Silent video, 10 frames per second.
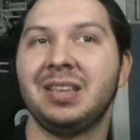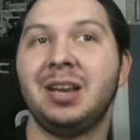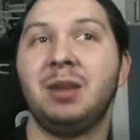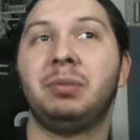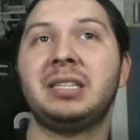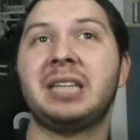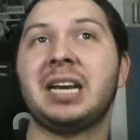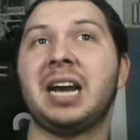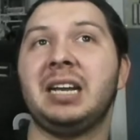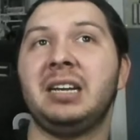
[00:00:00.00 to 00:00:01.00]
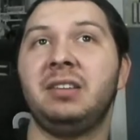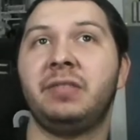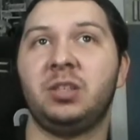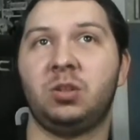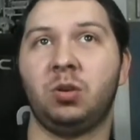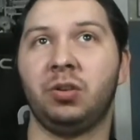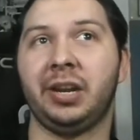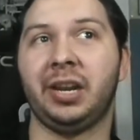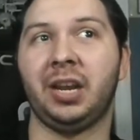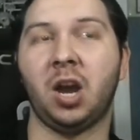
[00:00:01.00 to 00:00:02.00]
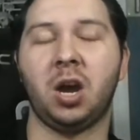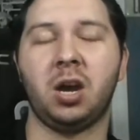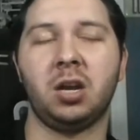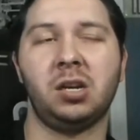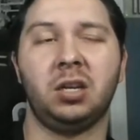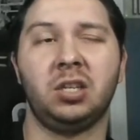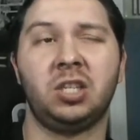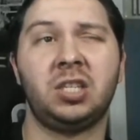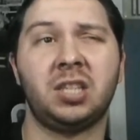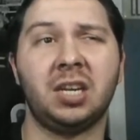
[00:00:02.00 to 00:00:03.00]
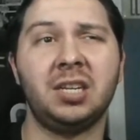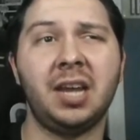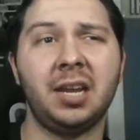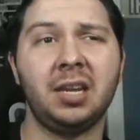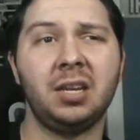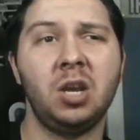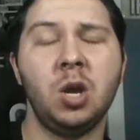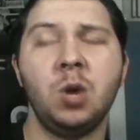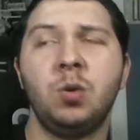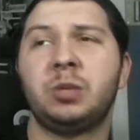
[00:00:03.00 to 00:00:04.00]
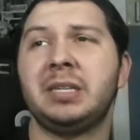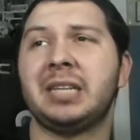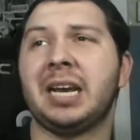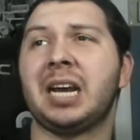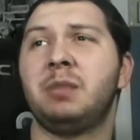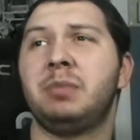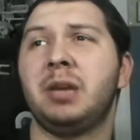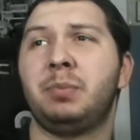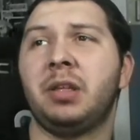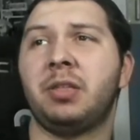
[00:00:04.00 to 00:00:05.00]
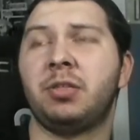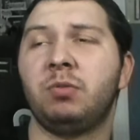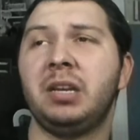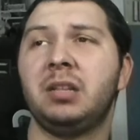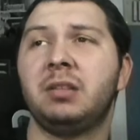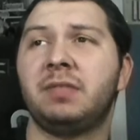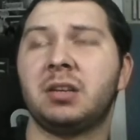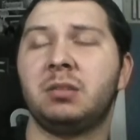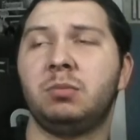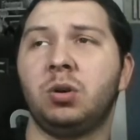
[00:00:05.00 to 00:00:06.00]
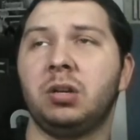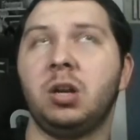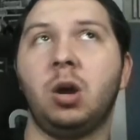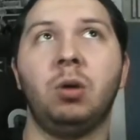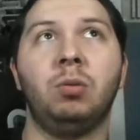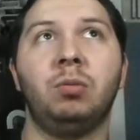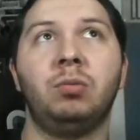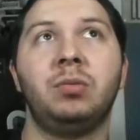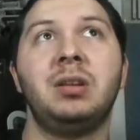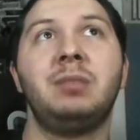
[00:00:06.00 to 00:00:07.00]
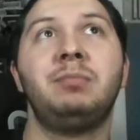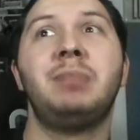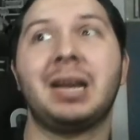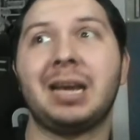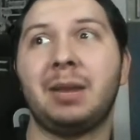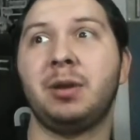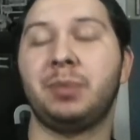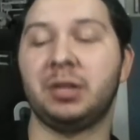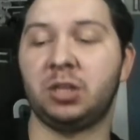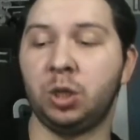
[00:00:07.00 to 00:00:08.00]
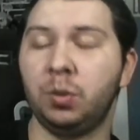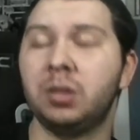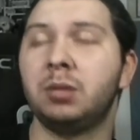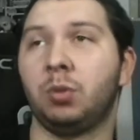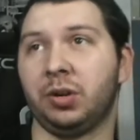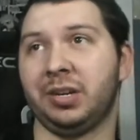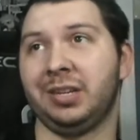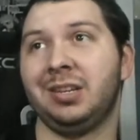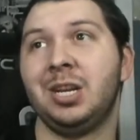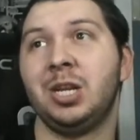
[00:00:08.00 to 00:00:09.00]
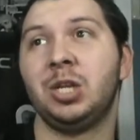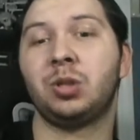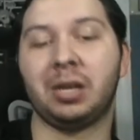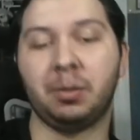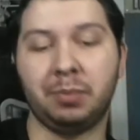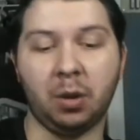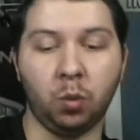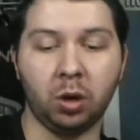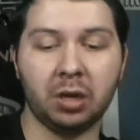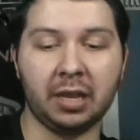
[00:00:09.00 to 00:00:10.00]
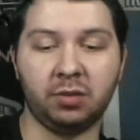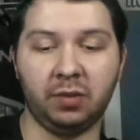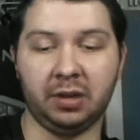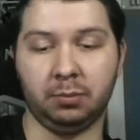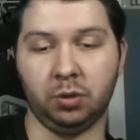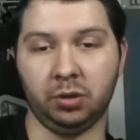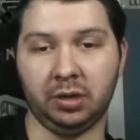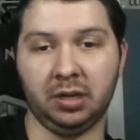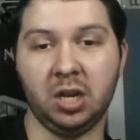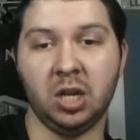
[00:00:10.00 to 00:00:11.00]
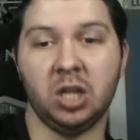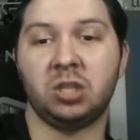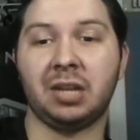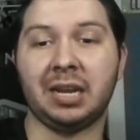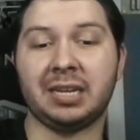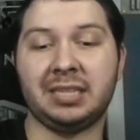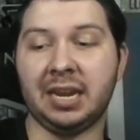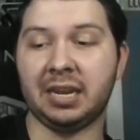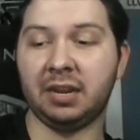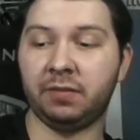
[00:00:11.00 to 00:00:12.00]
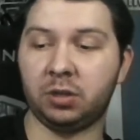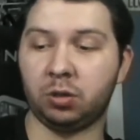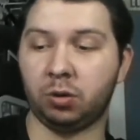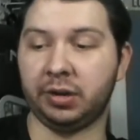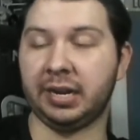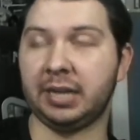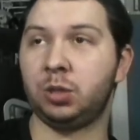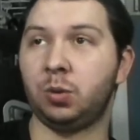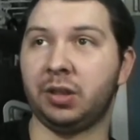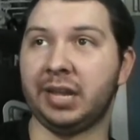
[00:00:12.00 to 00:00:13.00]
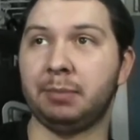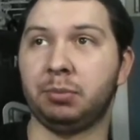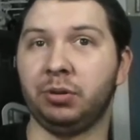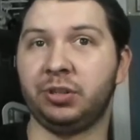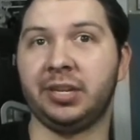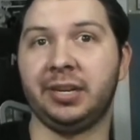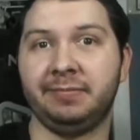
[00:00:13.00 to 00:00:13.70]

Plus, I got inventory on Sunday, which means I gotta be up at three in the fucking morning. No, I gotta be up at two in the morning so I could be at work at three in the morning so that I can take inventory and do all that bullshit.